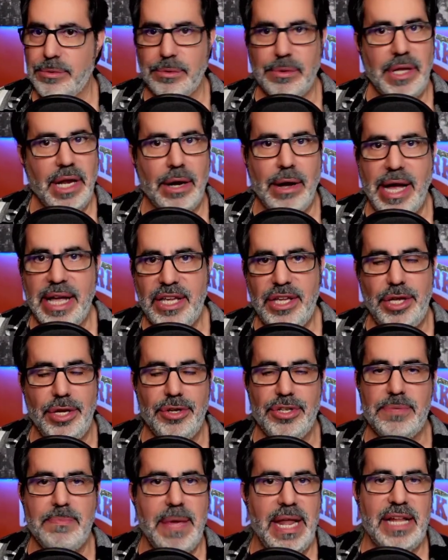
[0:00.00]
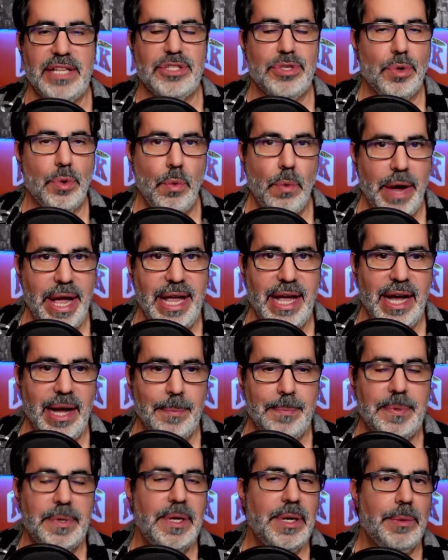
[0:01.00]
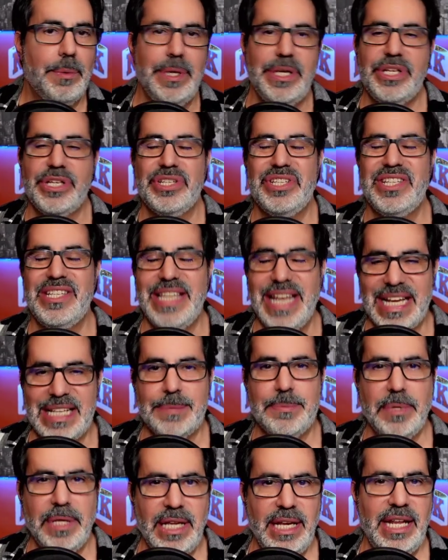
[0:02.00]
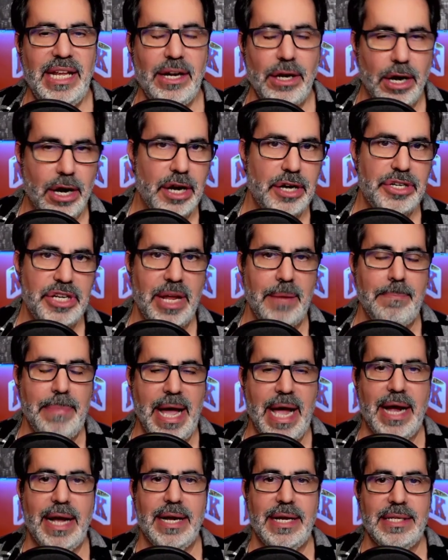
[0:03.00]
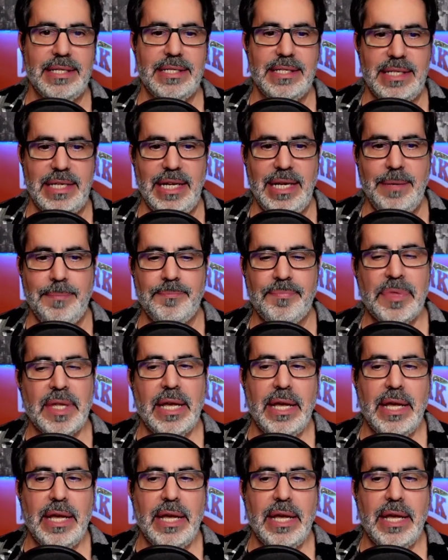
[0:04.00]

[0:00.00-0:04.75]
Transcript: You know, IQ's minutes are way up. We just desperately need RJ back on this team.